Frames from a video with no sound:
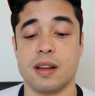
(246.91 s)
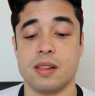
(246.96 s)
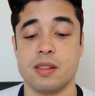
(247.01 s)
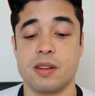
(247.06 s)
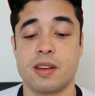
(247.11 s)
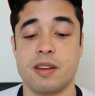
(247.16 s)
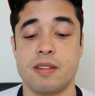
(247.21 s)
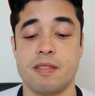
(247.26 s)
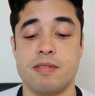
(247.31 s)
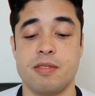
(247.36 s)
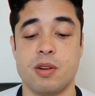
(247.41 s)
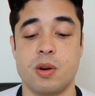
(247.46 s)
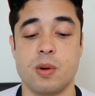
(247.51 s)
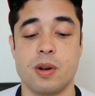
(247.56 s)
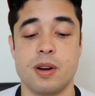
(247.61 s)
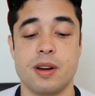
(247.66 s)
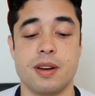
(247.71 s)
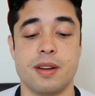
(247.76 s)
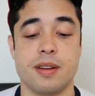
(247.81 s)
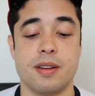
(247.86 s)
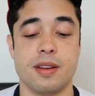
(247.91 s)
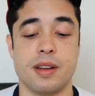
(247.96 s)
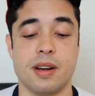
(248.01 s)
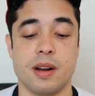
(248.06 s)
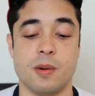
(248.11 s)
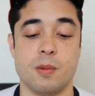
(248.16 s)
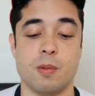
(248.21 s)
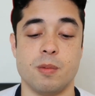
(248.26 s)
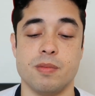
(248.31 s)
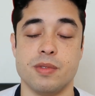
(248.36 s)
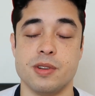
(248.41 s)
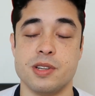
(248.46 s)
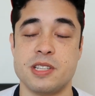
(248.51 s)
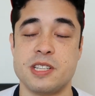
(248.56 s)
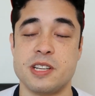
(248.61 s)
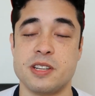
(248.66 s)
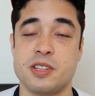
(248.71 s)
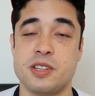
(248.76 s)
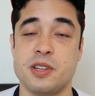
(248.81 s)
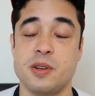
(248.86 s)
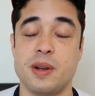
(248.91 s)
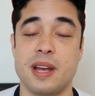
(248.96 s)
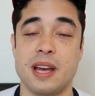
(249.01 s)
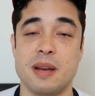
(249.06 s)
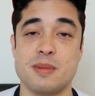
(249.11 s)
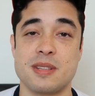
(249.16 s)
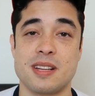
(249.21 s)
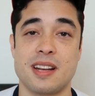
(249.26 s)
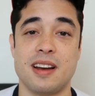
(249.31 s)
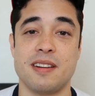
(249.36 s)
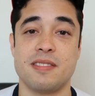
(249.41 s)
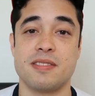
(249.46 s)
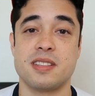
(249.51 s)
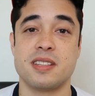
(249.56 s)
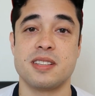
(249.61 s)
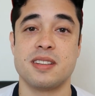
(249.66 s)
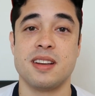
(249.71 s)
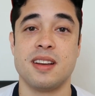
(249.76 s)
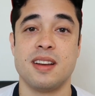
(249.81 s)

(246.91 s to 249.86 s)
Looking forward, there's just 2 games left.